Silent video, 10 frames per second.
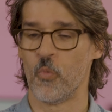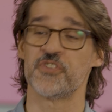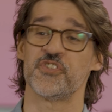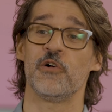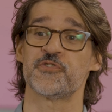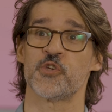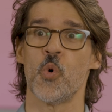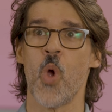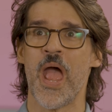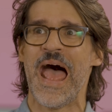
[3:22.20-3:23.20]
was
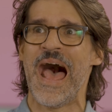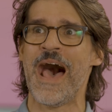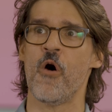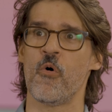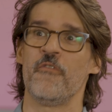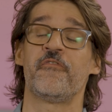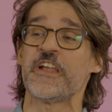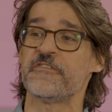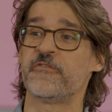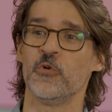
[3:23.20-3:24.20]
also how
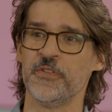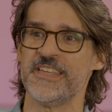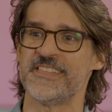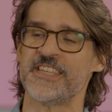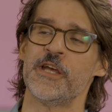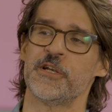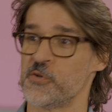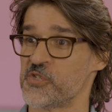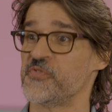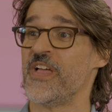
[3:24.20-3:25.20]
faithful these
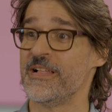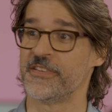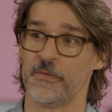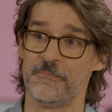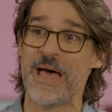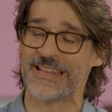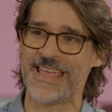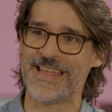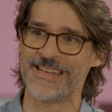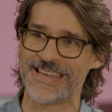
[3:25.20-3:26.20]
characters felt back
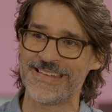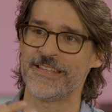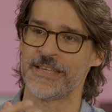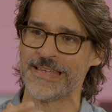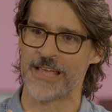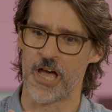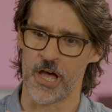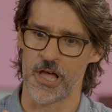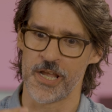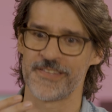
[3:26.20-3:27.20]
then in the
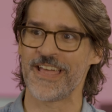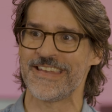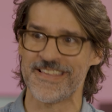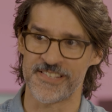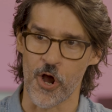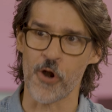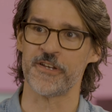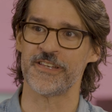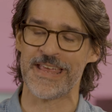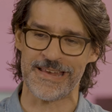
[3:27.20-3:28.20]
90s
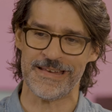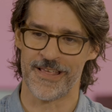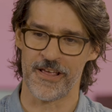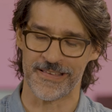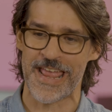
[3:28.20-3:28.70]
arcade